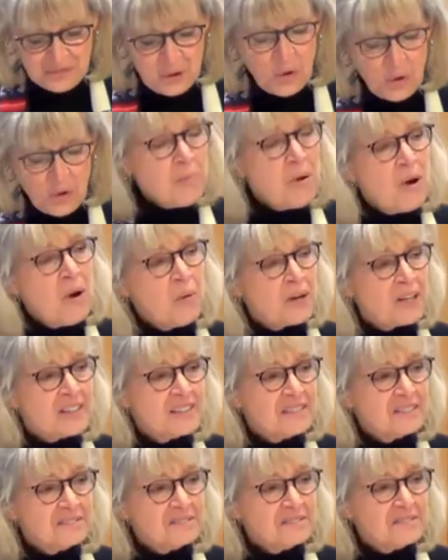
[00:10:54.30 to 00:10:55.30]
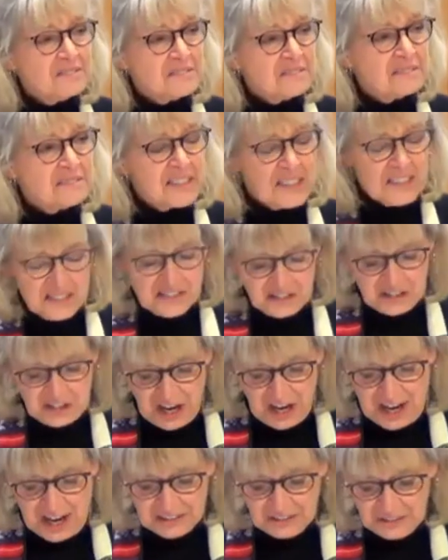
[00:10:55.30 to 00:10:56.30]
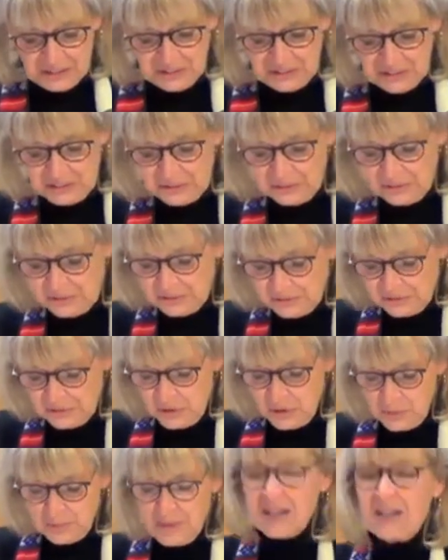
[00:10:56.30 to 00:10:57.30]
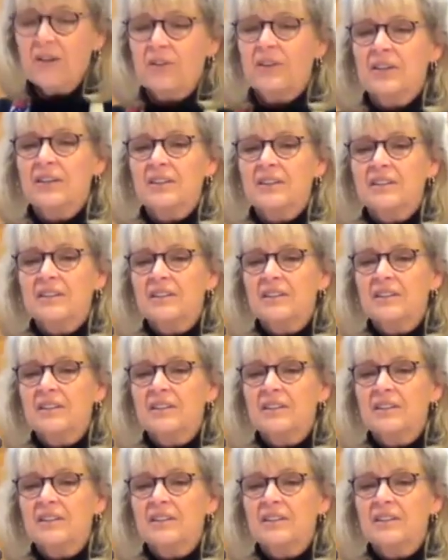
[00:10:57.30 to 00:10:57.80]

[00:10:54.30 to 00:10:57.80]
or poet, child or parent,